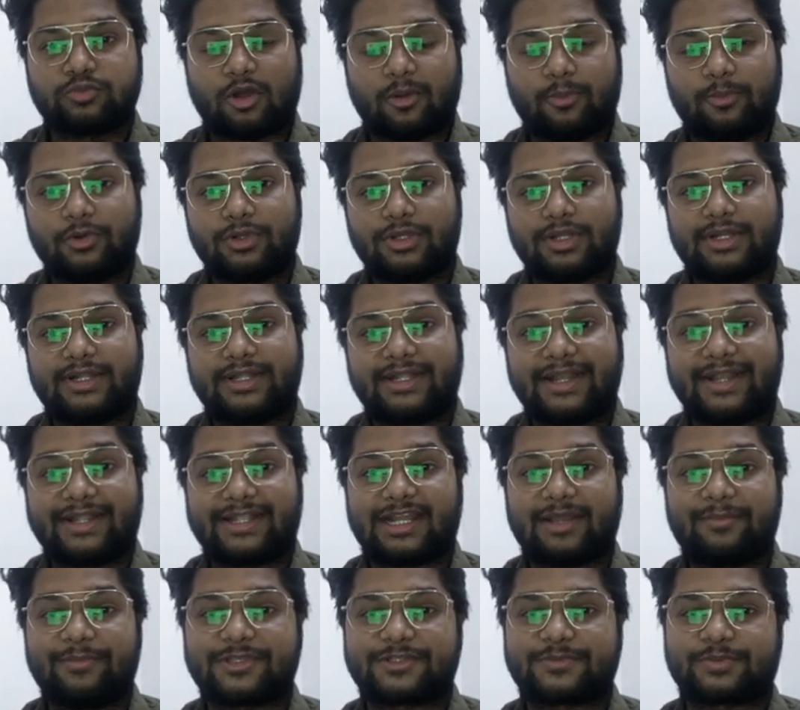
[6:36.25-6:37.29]
popular
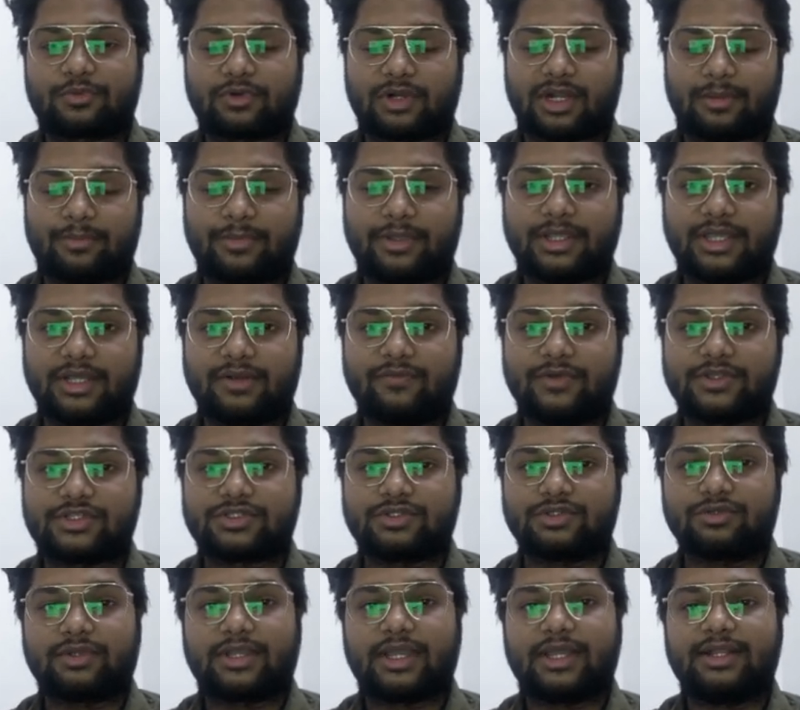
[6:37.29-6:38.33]
database programming in
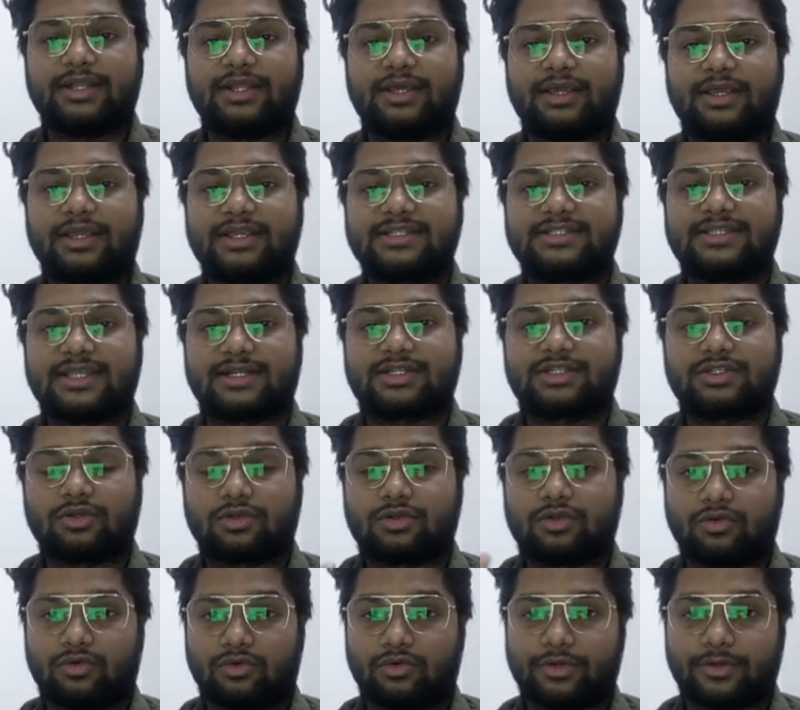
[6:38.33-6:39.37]
which you can inject your
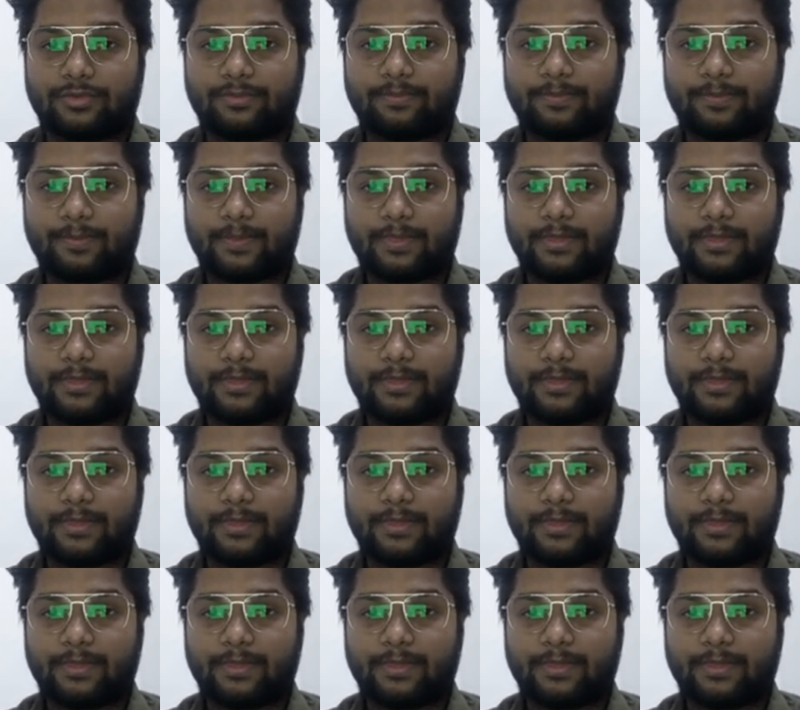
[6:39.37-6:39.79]
code,